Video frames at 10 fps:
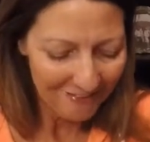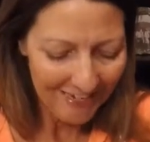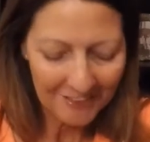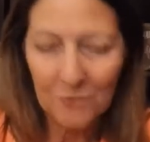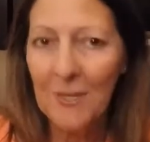
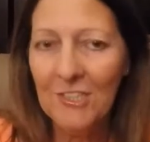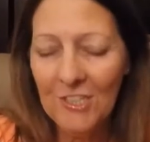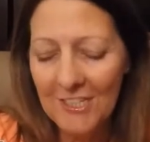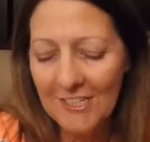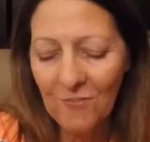Next
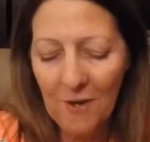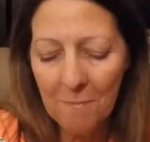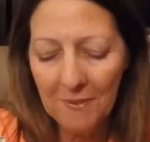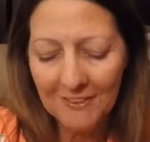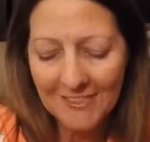question is
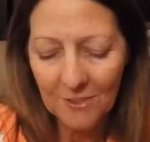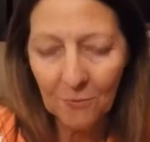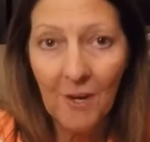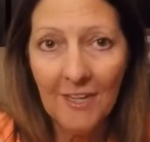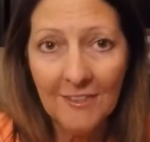from Melissa
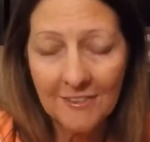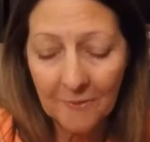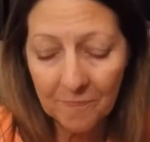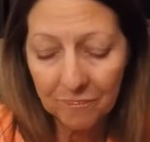Wright.